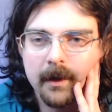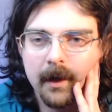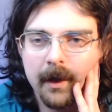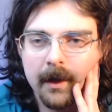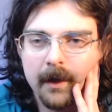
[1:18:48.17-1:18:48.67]

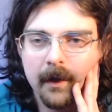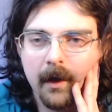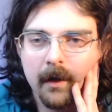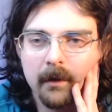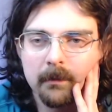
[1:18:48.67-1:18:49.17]
And
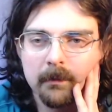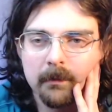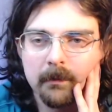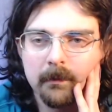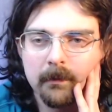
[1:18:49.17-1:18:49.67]

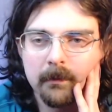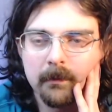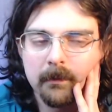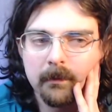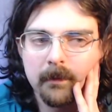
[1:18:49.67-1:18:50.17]

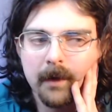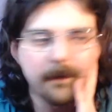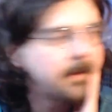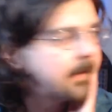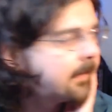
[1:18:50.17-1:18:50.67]

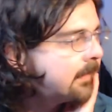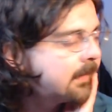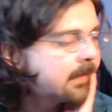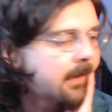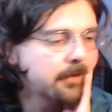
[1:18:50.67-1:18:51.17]
then
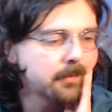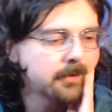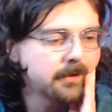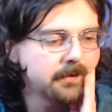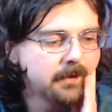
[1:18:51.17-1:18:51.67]
the other
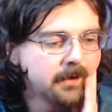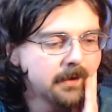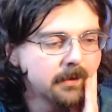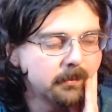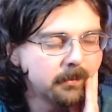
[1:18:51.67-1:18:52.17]
one
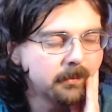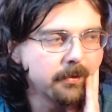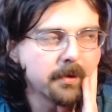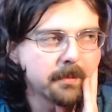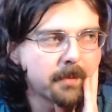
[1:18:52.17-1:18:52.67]
was
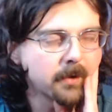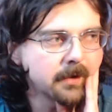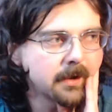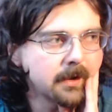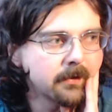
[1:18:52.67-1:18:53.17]
the one with
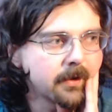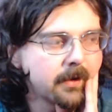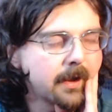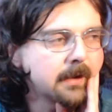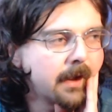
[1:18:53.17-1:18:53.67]
Bartolini's I
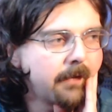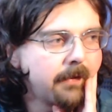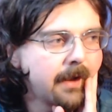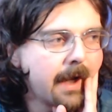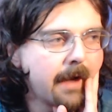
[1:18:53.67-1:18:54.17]
liked. And
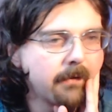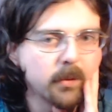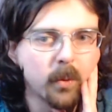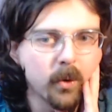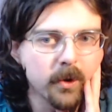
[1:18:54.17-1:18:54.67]
then I have
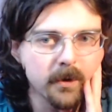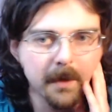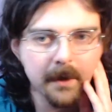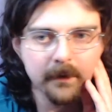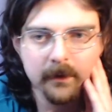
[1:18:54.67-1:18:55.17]
a Warrior
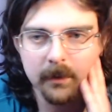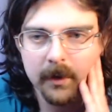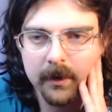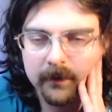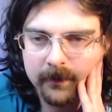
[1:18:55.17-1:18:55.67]
bass as
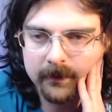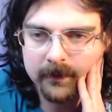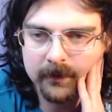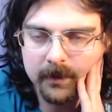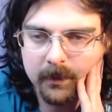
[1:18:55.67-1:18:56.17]
well,
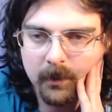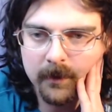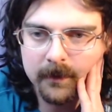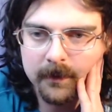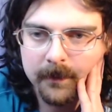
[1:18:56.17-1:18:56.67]
6-string Warrior.